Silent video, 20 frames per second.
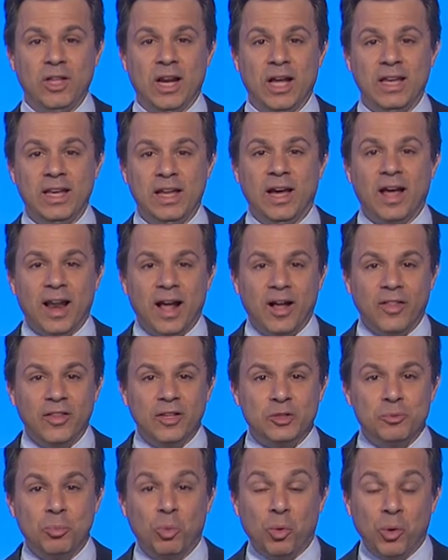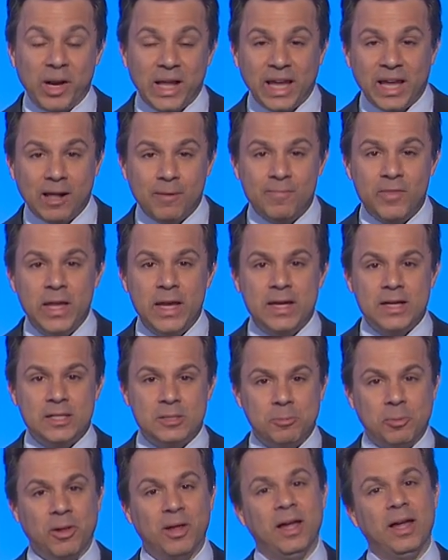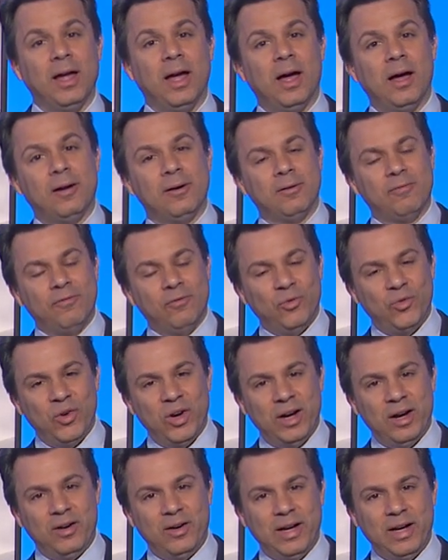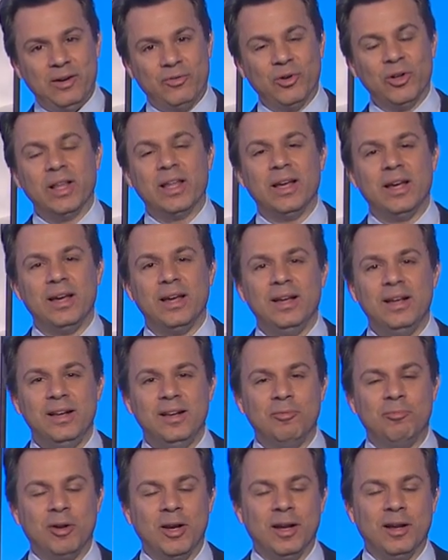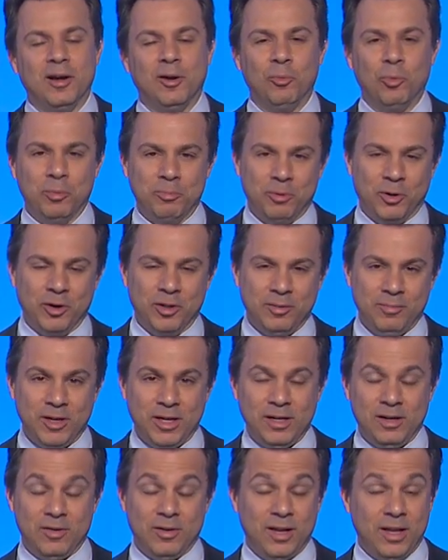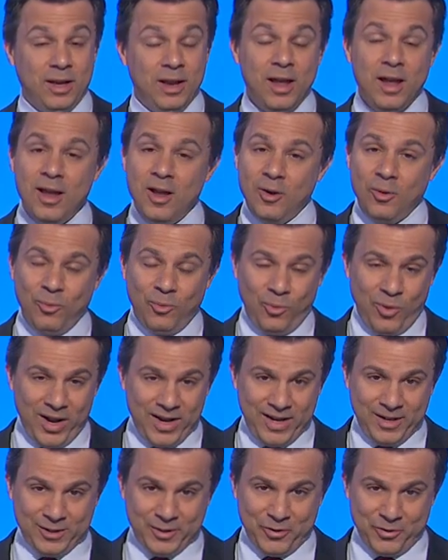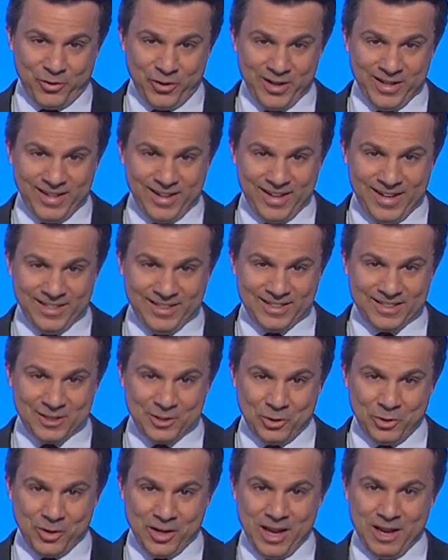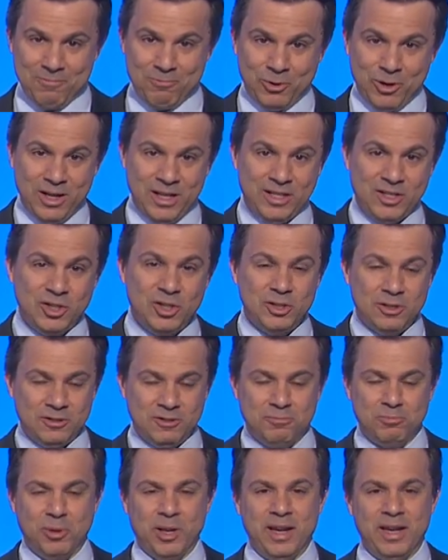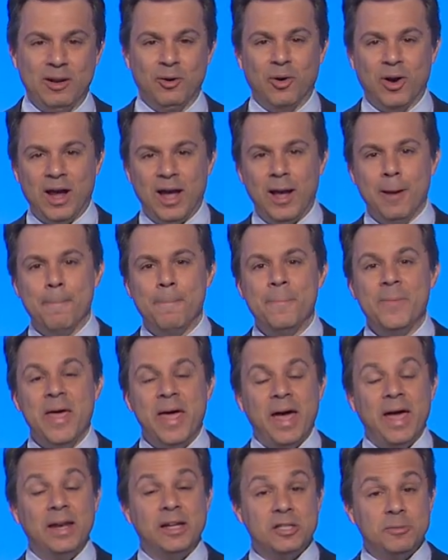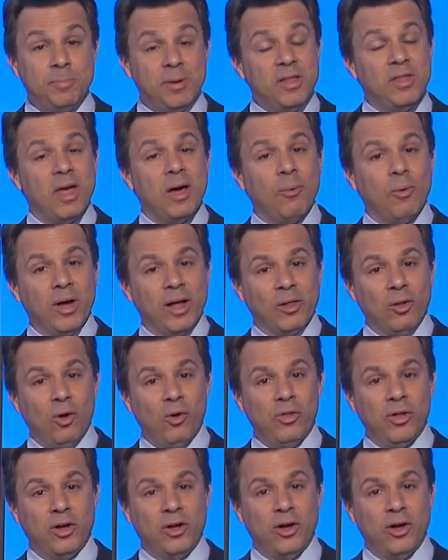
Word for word: you an idea on how this morning is playing out very differently, depending on what part of the bay you're in. Right here on the front lines, Golden Gate Bridge, it's plenty gray. And it's been that way along the